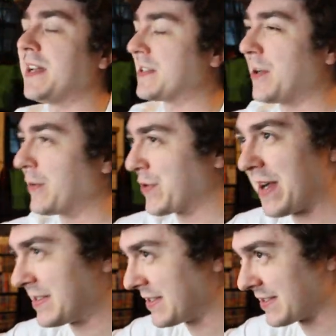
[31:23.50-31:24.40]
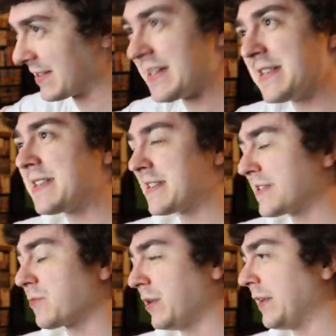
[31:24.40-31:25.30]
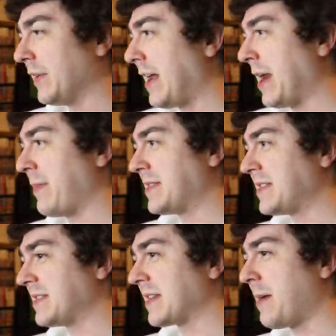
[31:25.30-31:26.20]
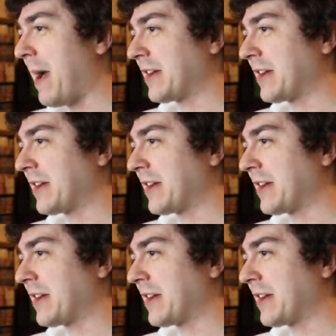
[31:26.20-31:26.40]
doesn't know a dry season. Th- this is a really good anime season. I'm